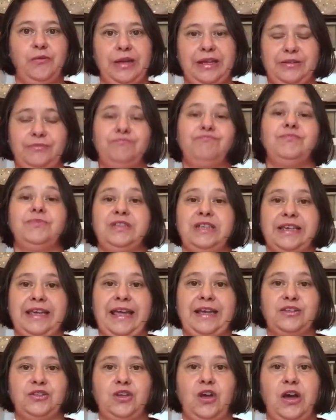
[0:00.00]
We did
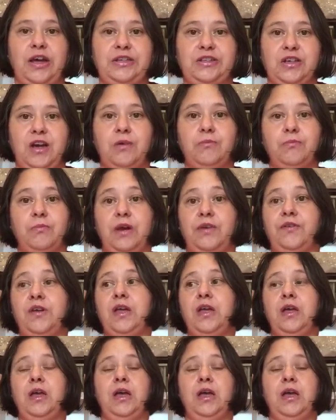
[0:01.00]
get tied up with